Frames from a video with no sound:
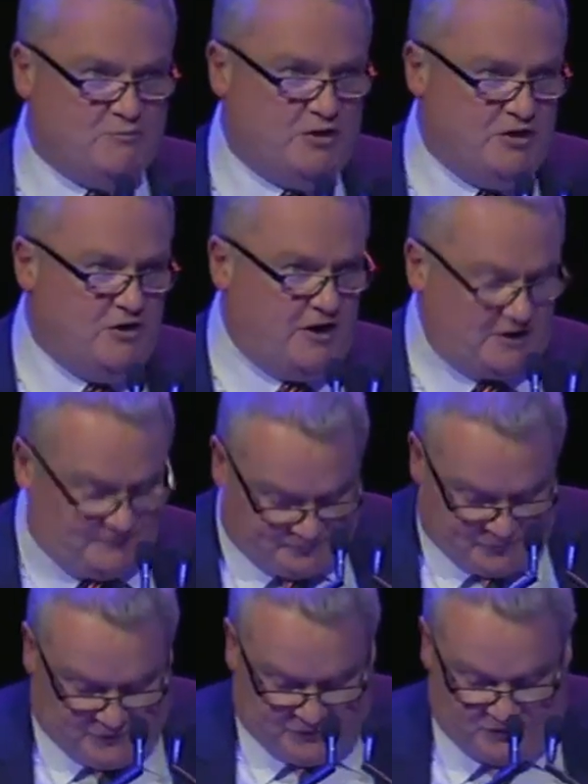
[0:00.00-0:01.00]
I got to meet
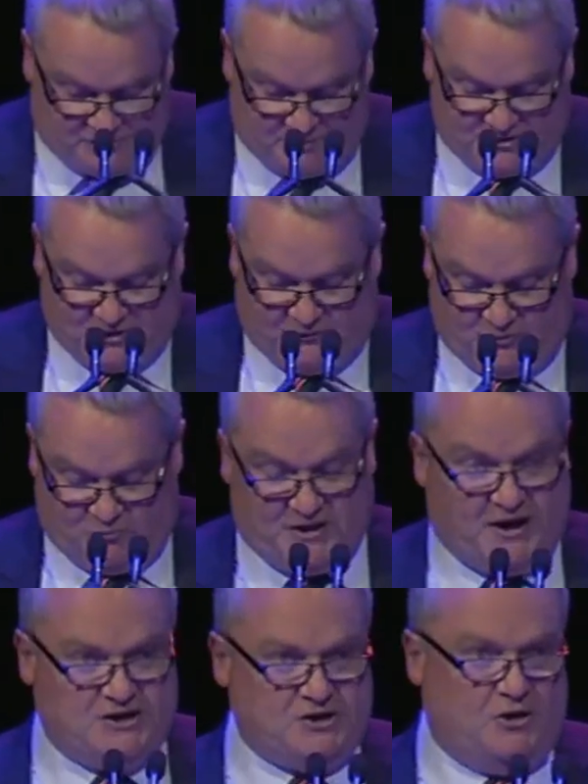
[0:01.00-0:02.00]
up with Alan
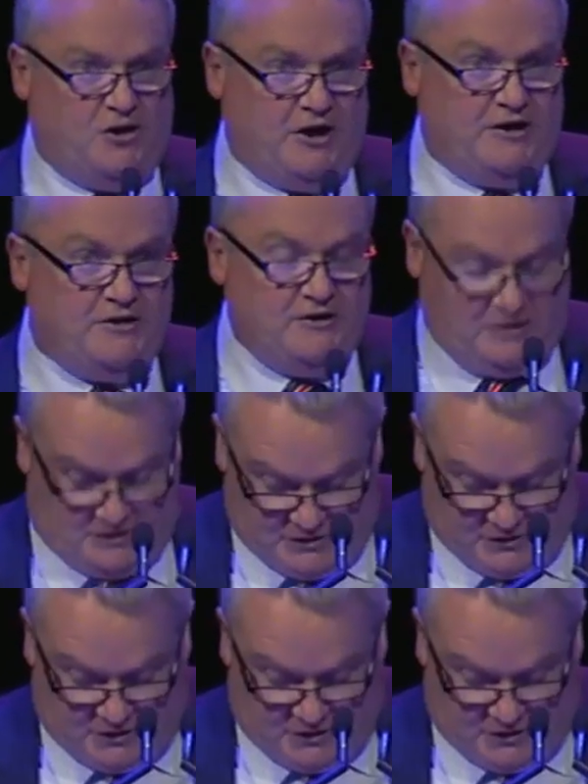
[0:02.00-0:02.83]
Stoneham and Stephen